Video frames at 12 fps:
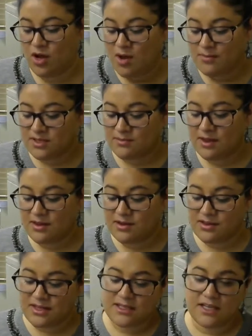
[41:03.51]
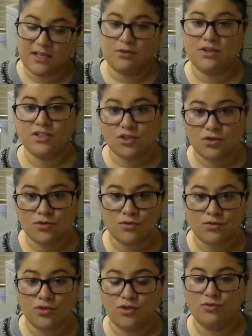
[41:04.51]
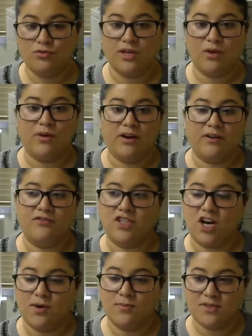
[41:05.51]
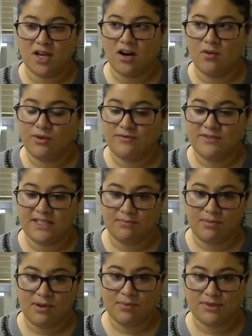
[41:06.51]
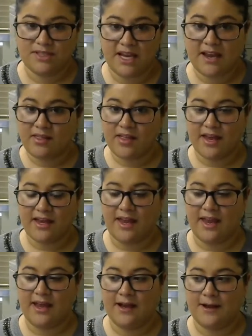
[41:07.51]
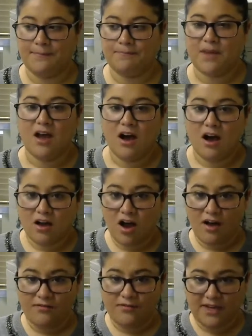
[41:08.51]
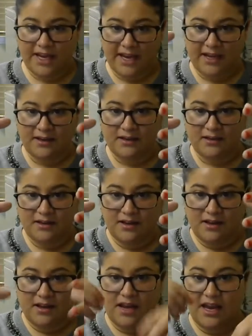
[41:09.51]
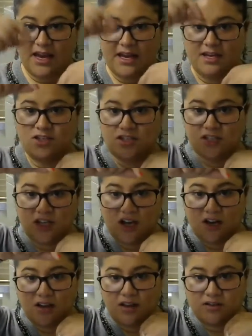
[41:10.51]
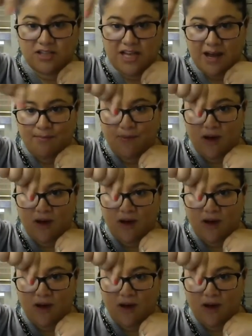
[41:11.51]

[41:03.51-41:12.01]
But some other things that you can do to get rid of sharps are, we've seen people take like a coffee can, and you just cut a little top,